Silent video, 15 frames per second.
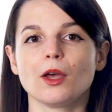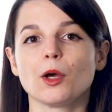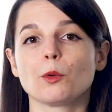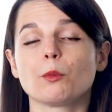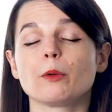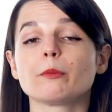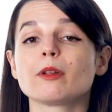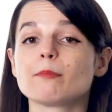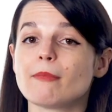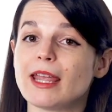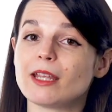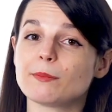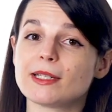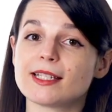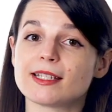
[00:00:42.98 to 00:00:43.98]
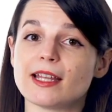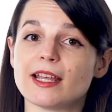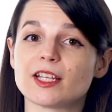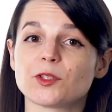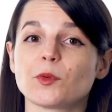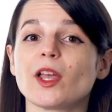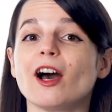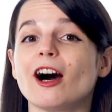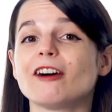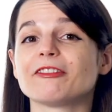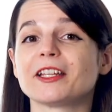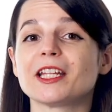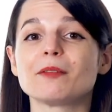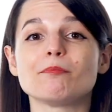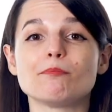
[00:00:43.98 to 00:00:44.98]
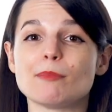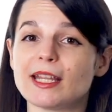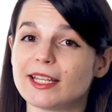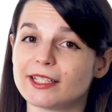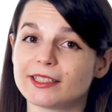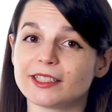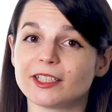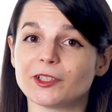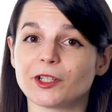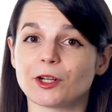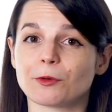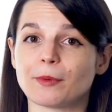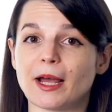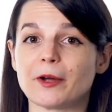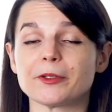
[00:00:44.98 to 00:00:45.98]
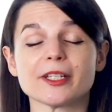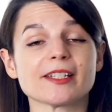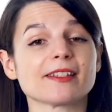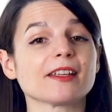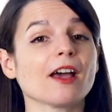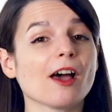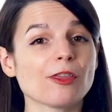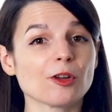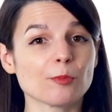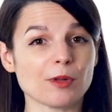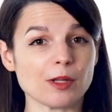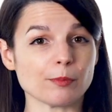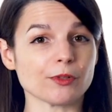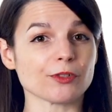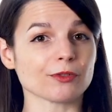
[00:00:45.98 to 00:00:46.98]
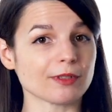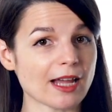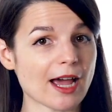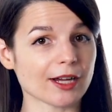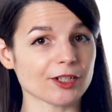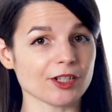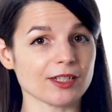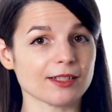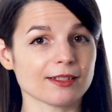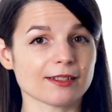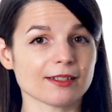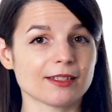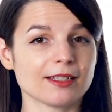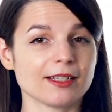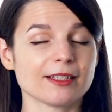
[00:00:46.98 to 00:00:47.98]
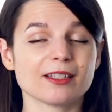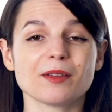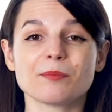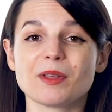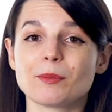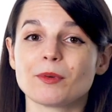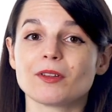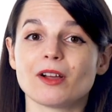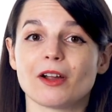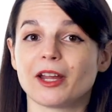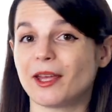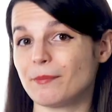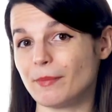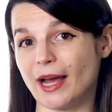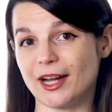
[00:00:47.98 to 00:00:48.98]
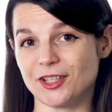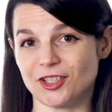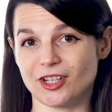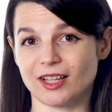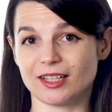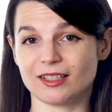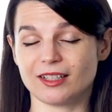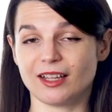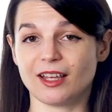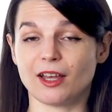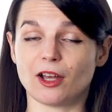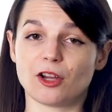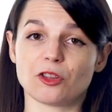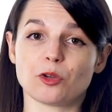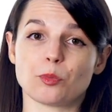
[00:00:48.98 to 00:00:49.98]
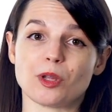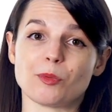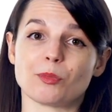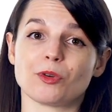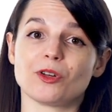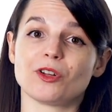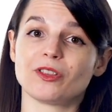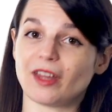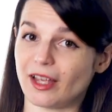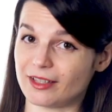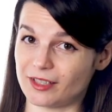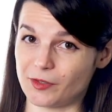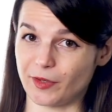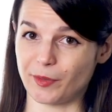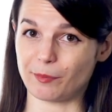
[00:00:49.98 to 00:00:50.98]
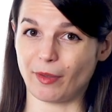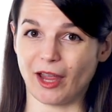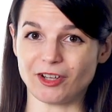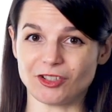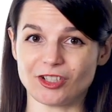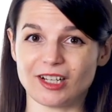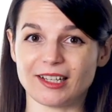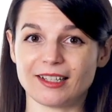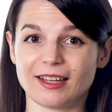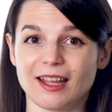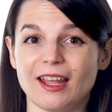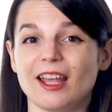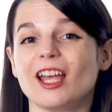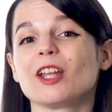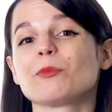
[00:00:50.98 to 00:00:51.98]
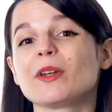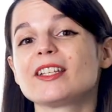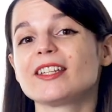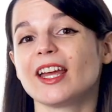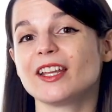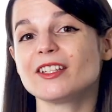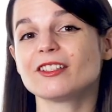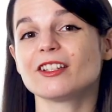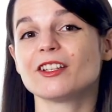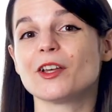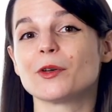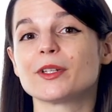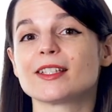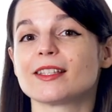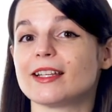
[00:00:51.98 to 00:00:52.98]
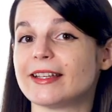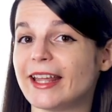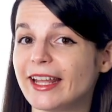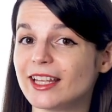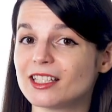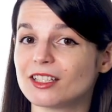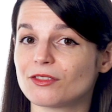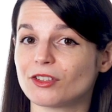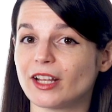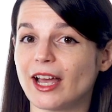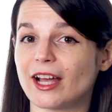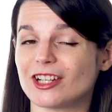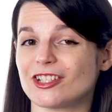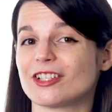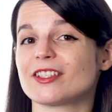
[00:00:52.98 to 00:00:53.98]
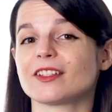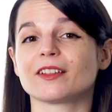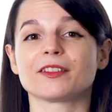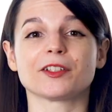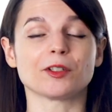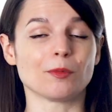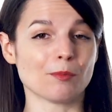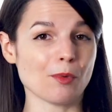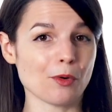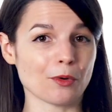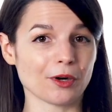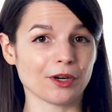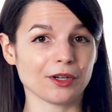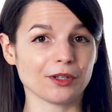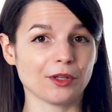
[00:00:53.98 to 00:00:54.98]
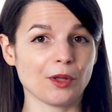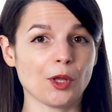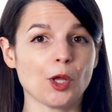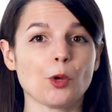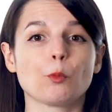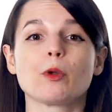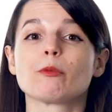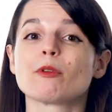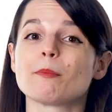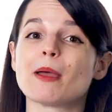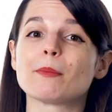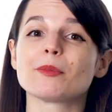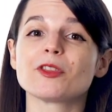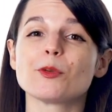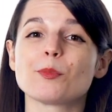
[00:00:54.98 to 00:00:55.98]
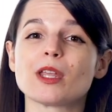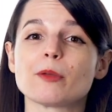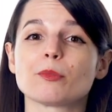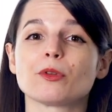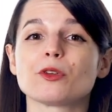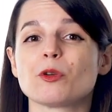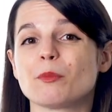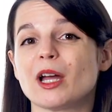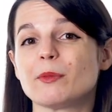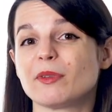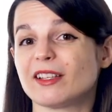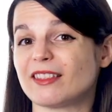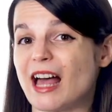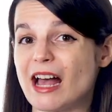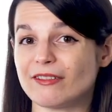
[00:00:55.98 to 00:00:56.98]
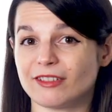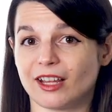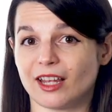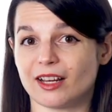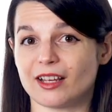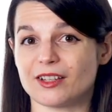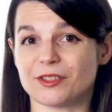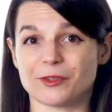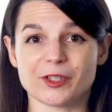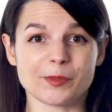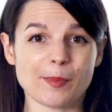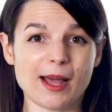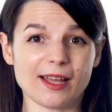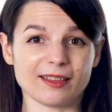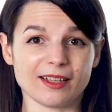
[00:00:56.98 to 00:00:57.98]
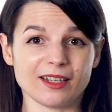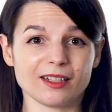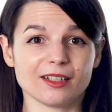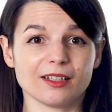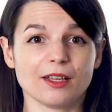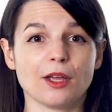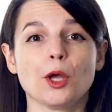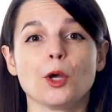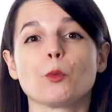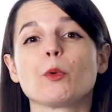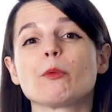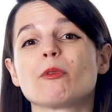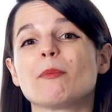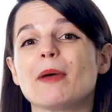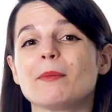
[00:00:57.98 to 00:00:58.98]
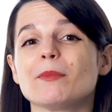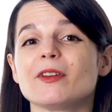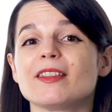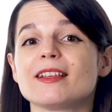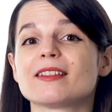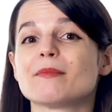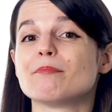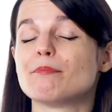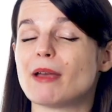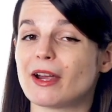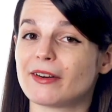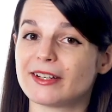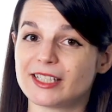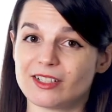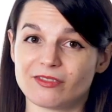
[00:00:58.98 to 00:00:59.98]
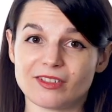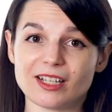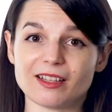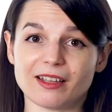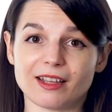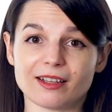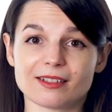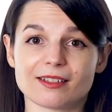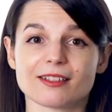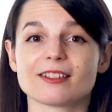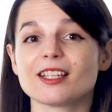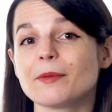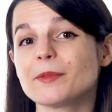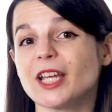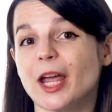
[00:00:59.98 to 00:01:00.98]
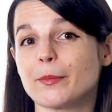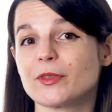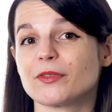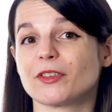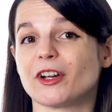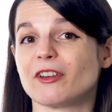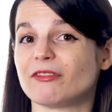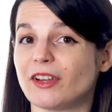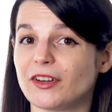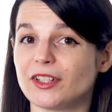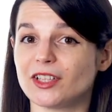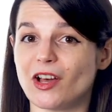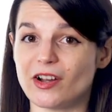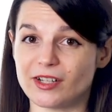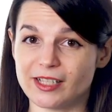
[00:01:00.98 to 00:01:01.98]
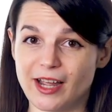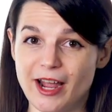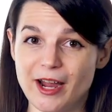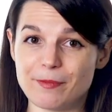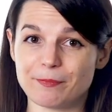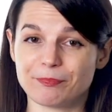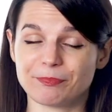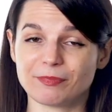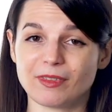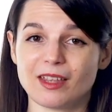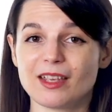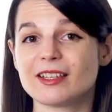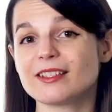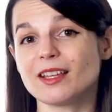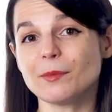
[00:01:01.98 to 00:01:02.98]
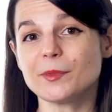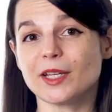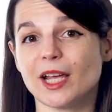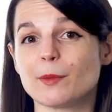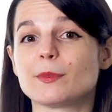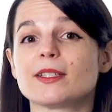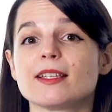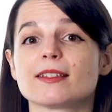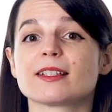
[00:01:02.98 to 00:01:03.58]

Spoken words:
When we make mistakes, we often immediately look around to see other people's reactions. Some people are compassionate, other people not so compassionate, and we tend to notice the negative reactions a little more. We remember the people who might be laughing at us or smiling. We remember these embarrassed feelings, sometimes for a very long time. Sometimes these